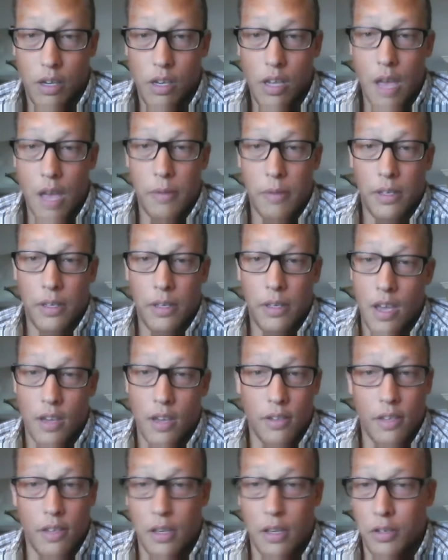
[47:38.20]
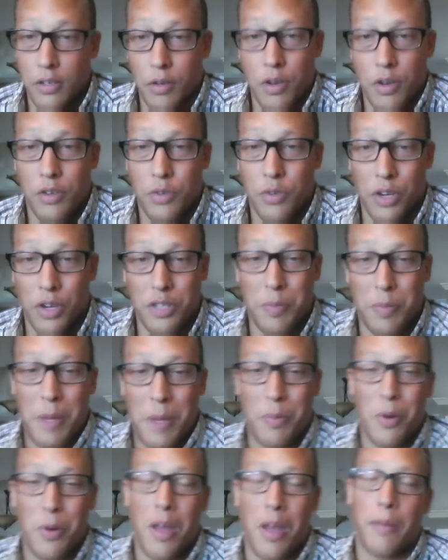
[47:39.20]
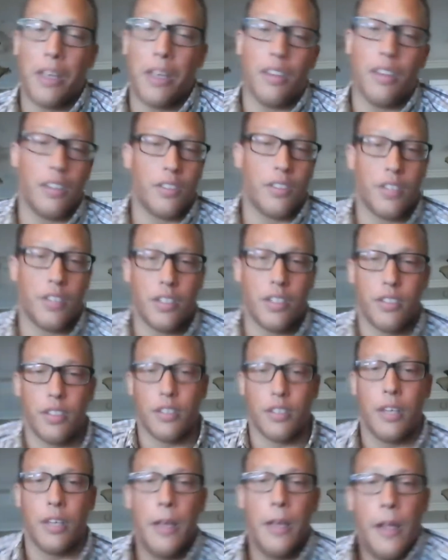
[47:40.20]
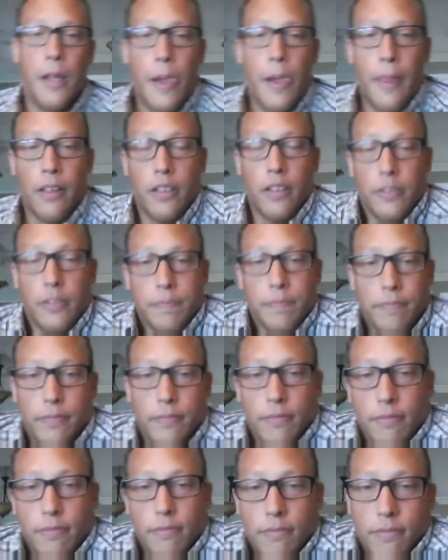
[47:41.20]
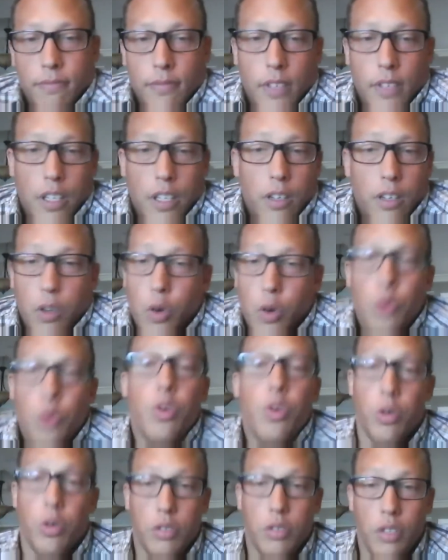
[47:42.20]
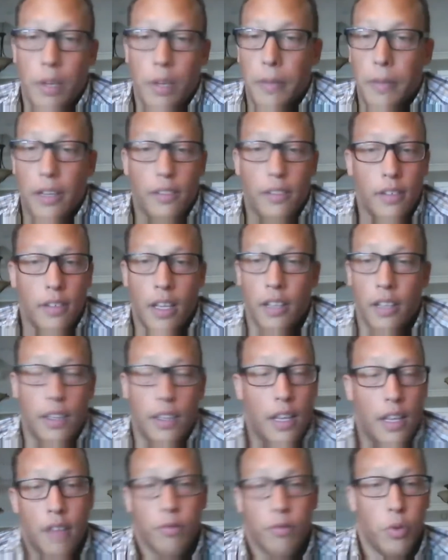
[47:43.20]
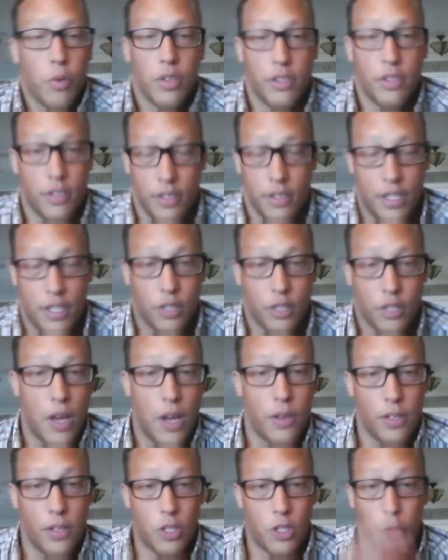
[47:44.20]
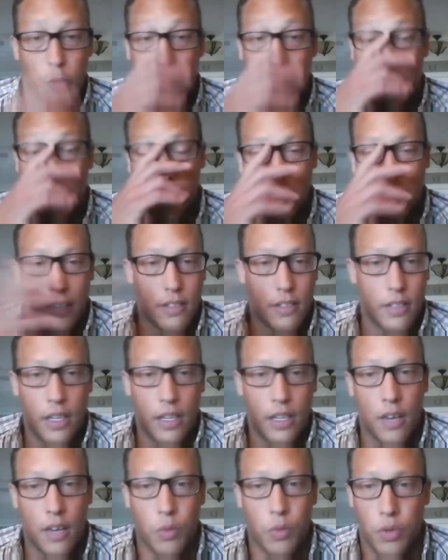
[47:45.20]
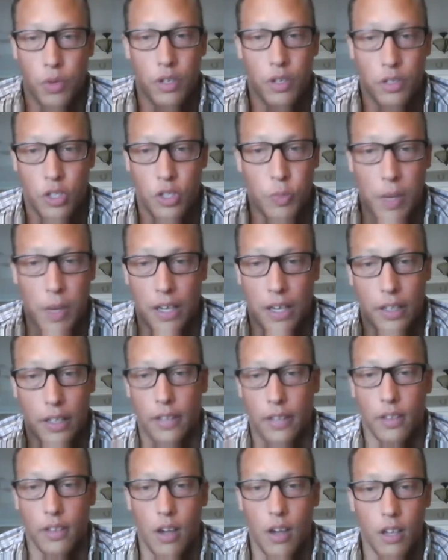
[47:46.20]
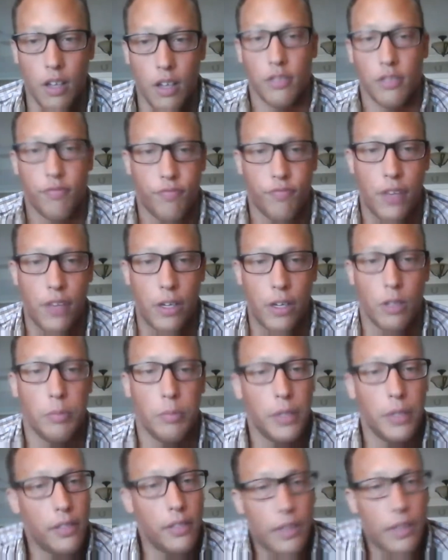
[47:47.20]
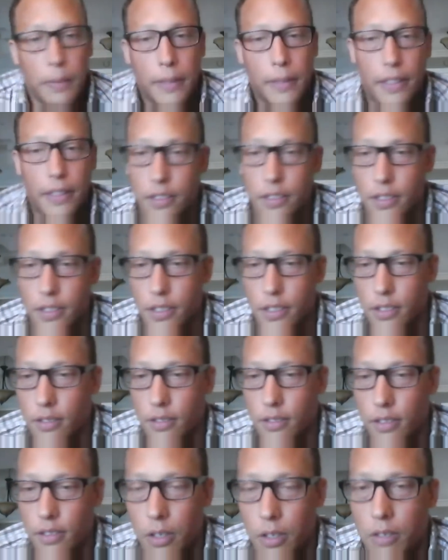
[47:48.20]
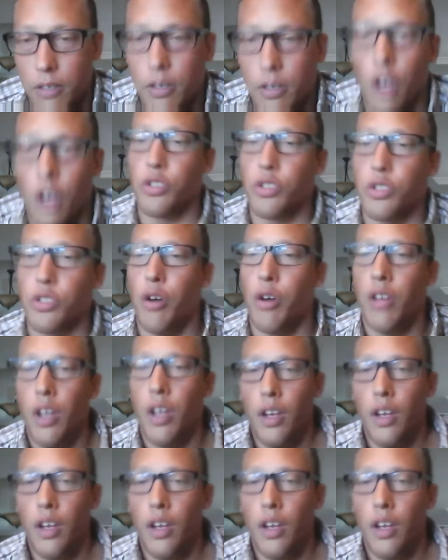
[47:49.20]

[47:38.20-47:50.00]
mean, yeah, don't trust people. I mean, it's just, you know, who knows? I mean, everyone sits around and speculates, and I don't want to speculate and cause fear, but I mean, that's just, you know, also,